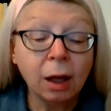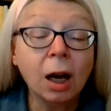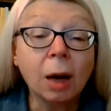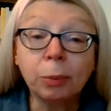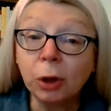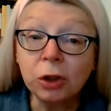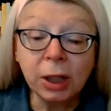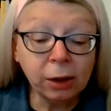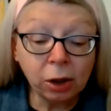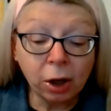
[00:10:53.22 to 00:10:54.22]

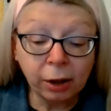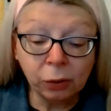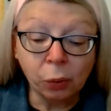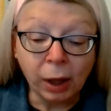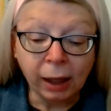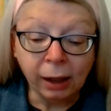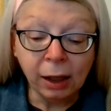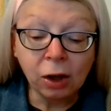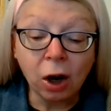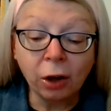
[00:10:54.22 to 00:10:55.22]
Approaching the garden wing, he
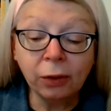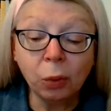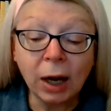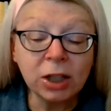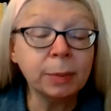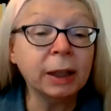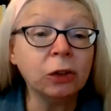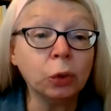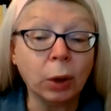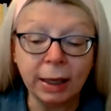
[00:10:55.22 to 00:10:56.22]
called the watchman
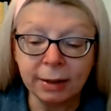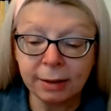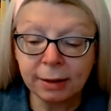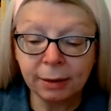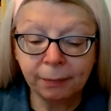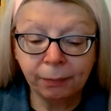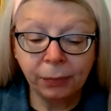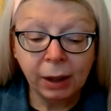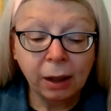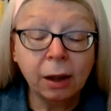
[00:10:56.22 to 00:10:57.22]
twice.
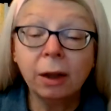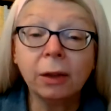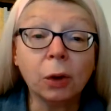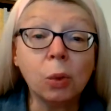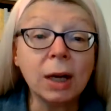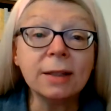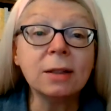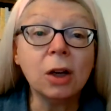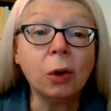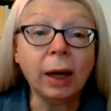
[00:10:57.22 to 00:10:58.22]
There was
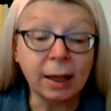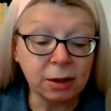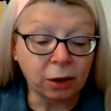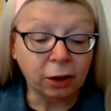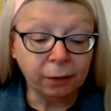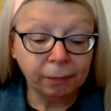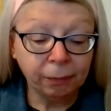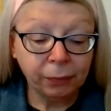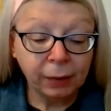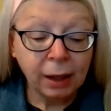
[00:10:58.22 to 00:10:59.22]
no answer.
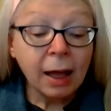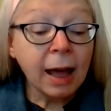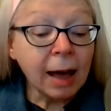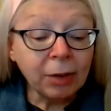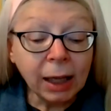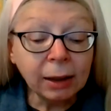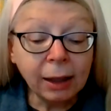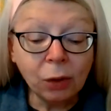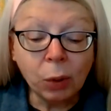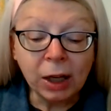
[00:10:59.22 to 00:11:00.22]
Evidently
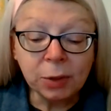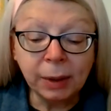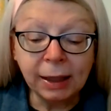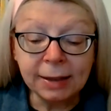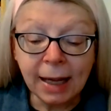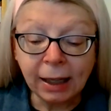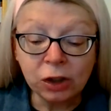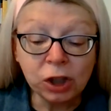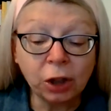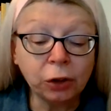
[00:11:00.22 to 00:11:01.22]
the watchman had taken
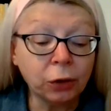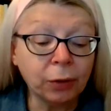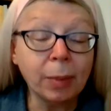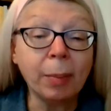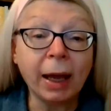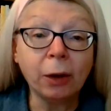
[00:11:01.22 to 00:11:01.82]
shelter from the bad